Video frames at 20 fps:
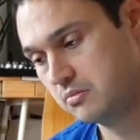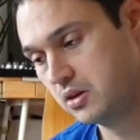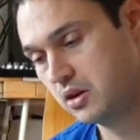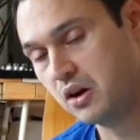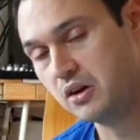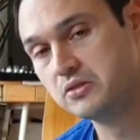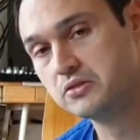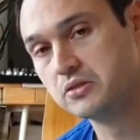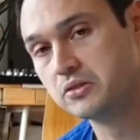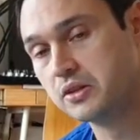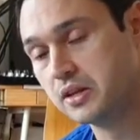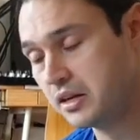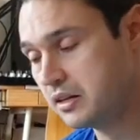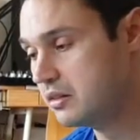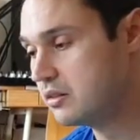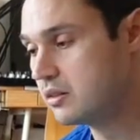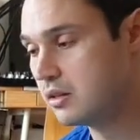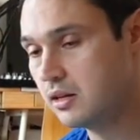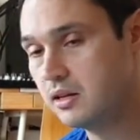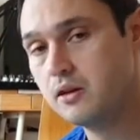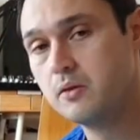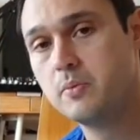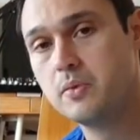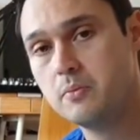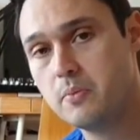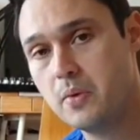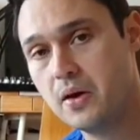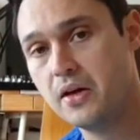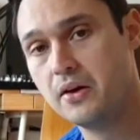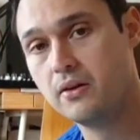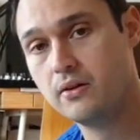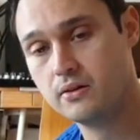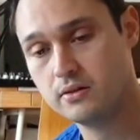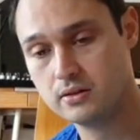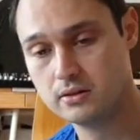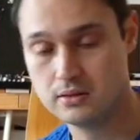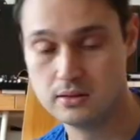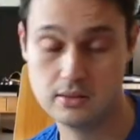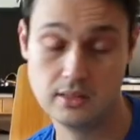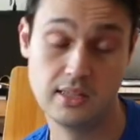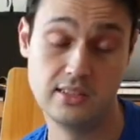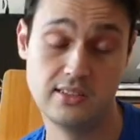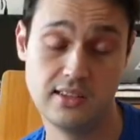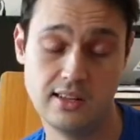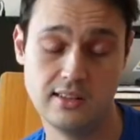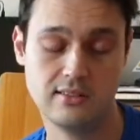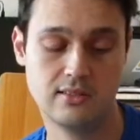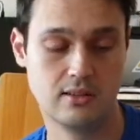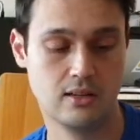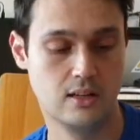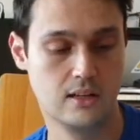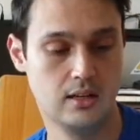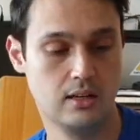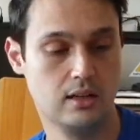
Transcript: contundent, a little bit better in that sense.